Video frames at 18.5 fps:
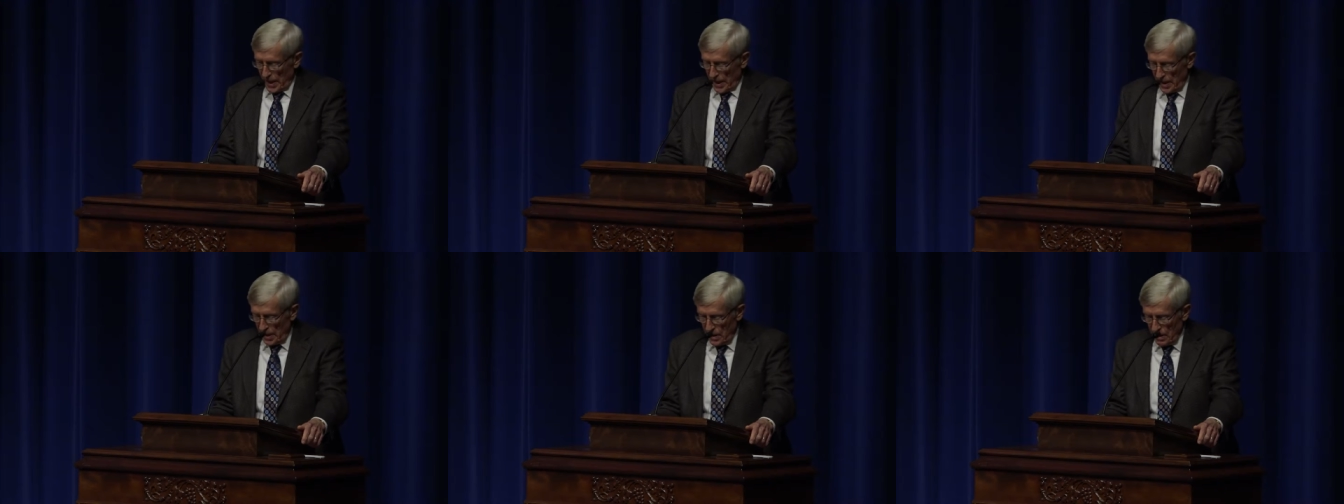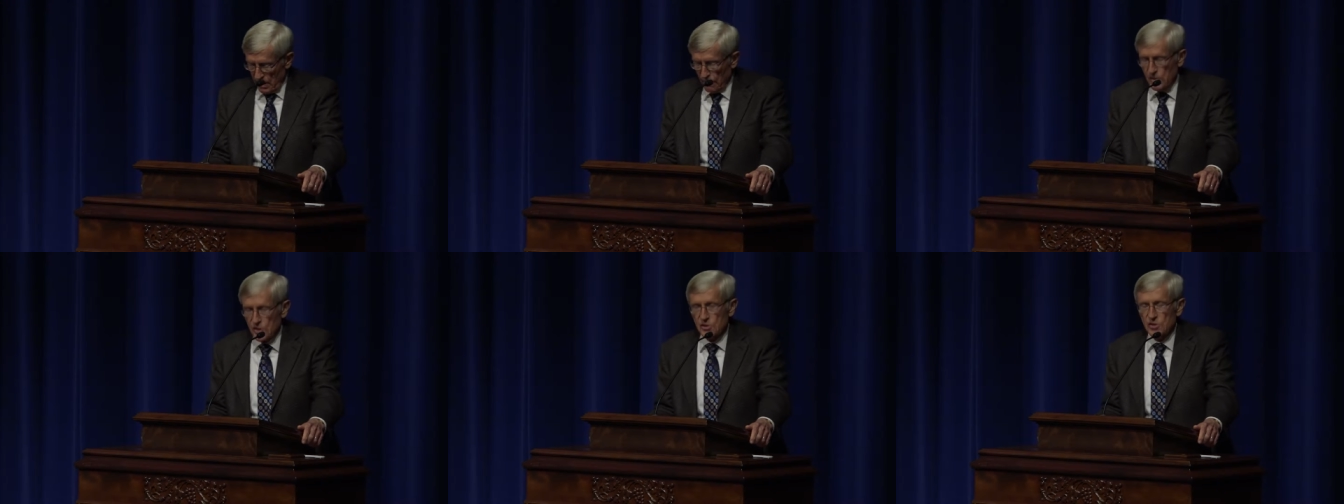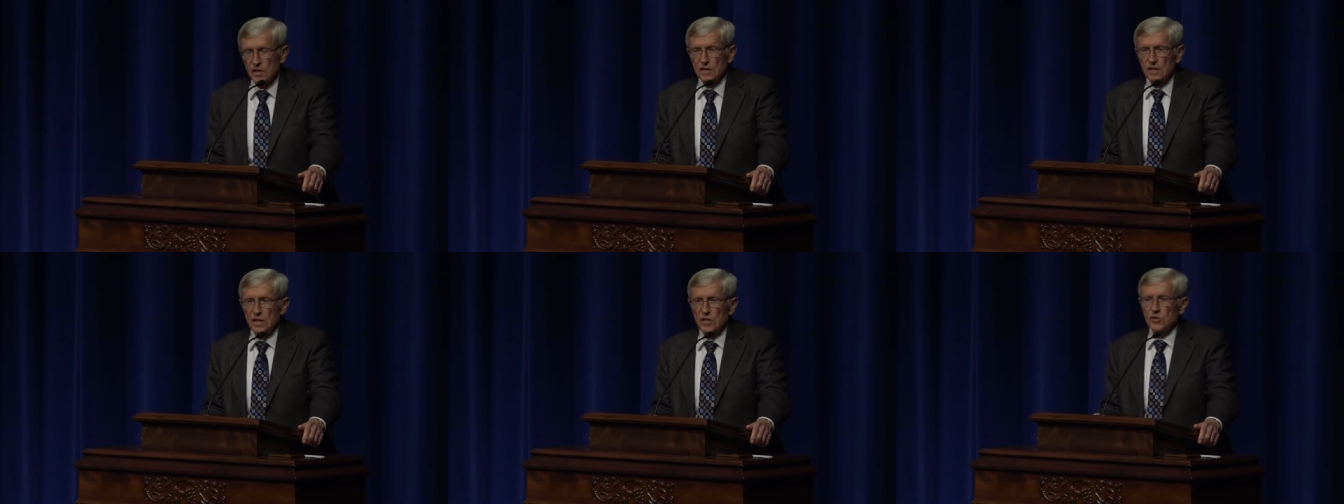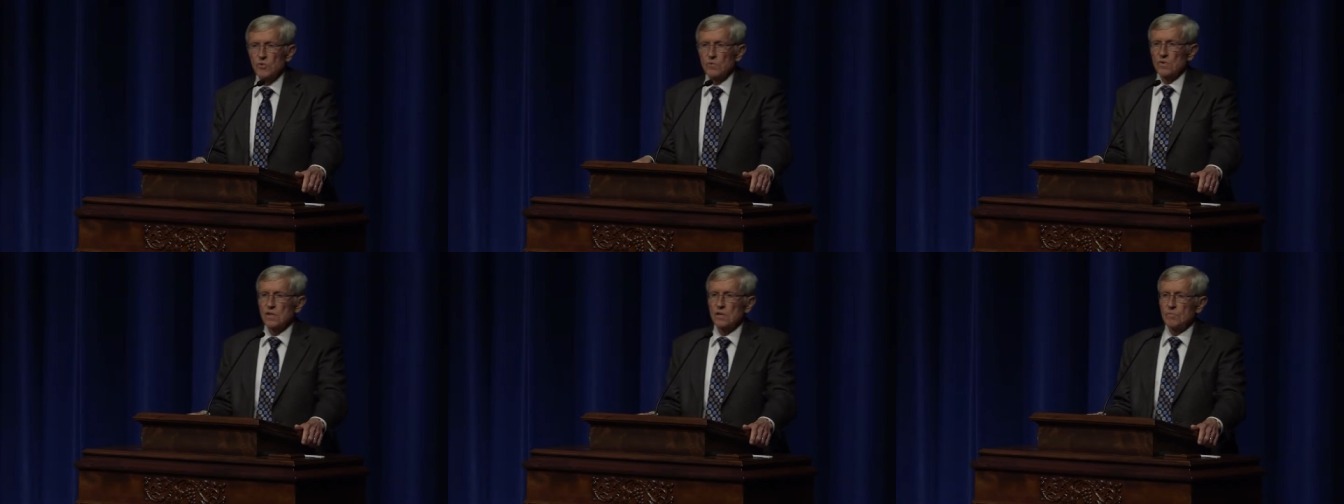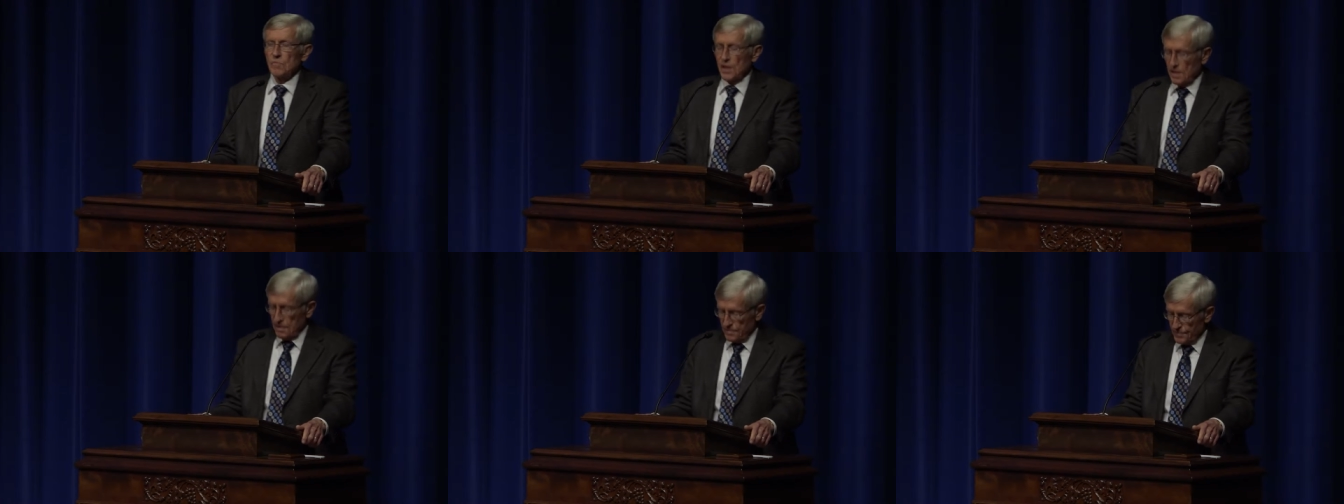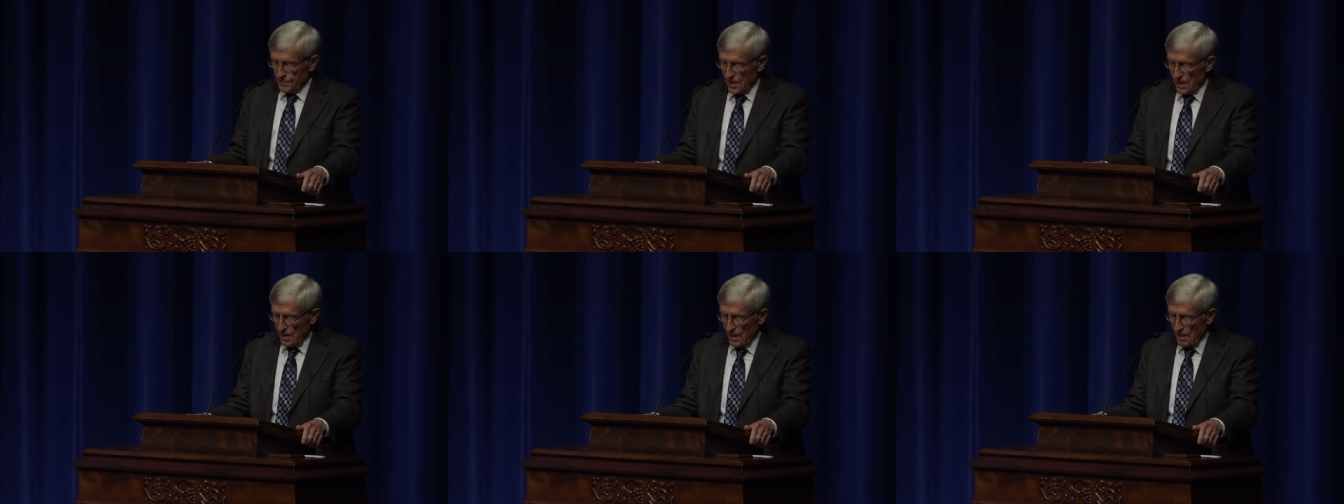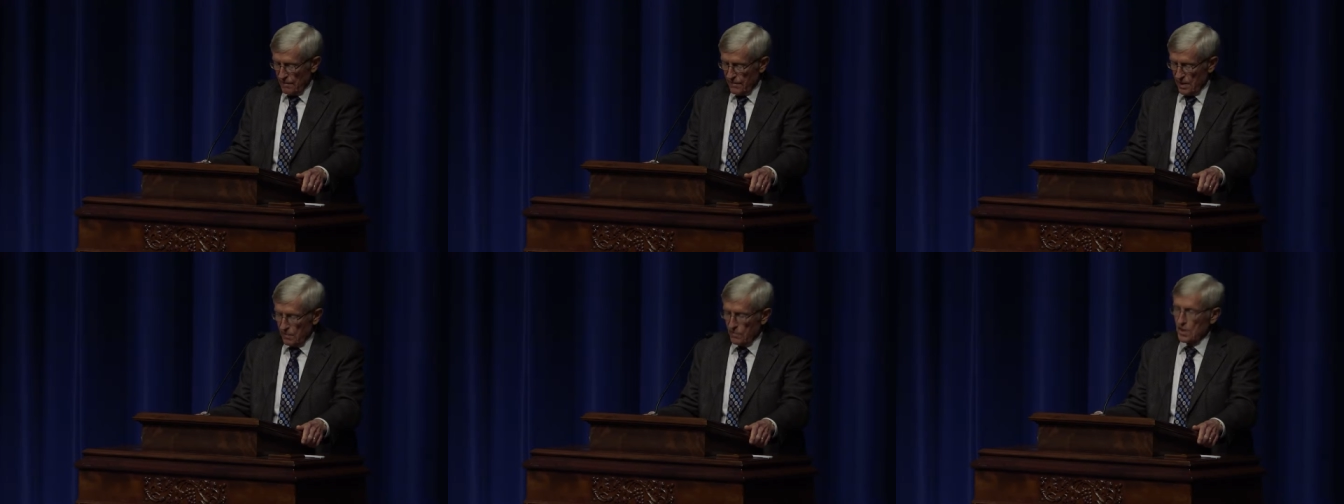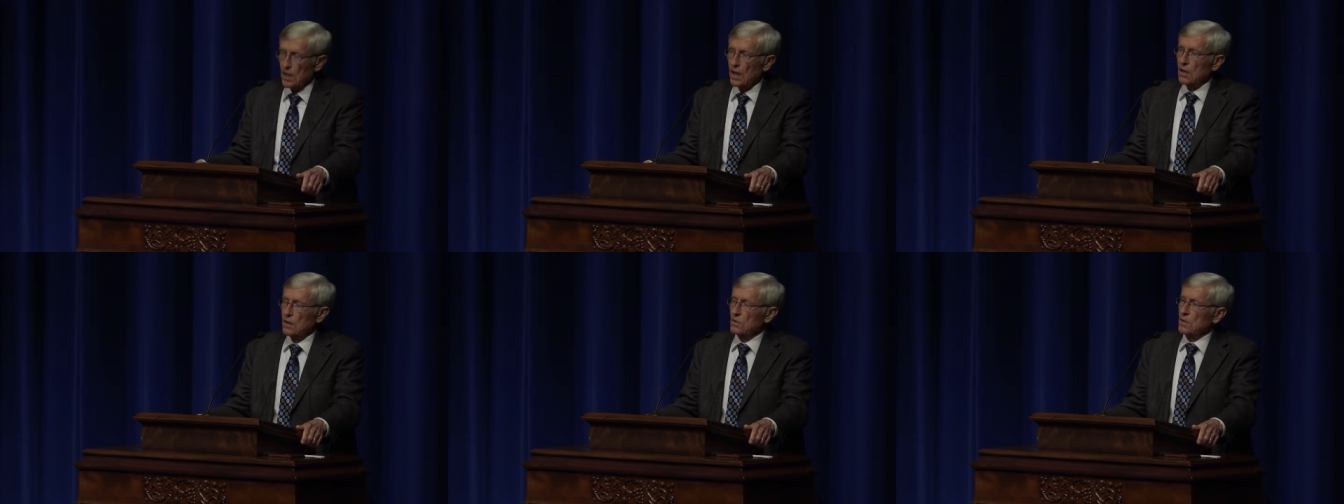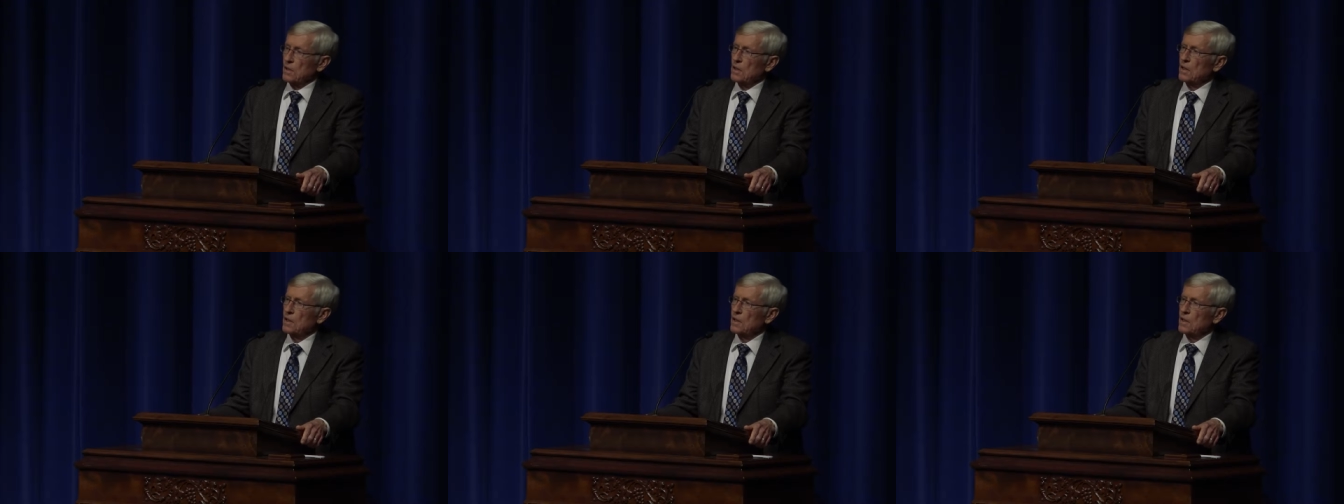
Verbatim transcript: any of us in this room have ever known.